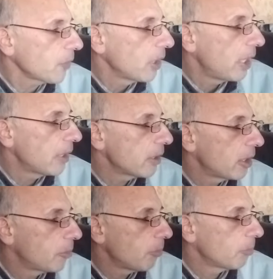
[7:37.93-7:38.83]
And
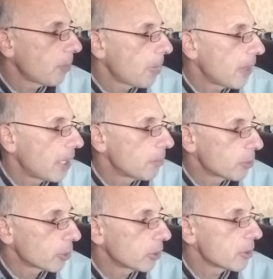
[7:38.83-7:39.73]
um, and
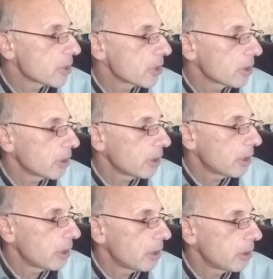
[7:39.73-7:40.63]
Bergler's
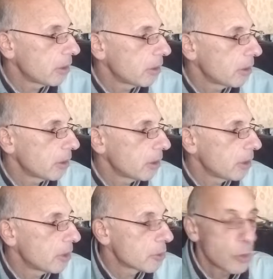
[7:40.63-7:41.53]

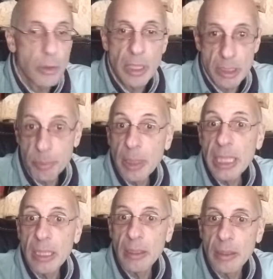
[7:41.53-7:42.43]
inter-
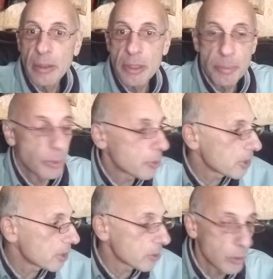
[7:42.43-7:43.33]
explaining this
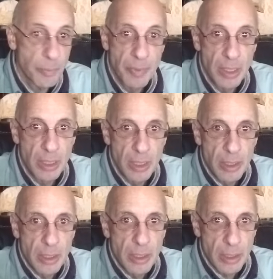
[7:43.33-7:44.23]
process. So
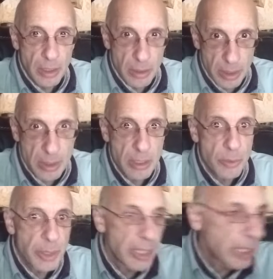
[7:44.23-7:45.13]
uh, let, let's read it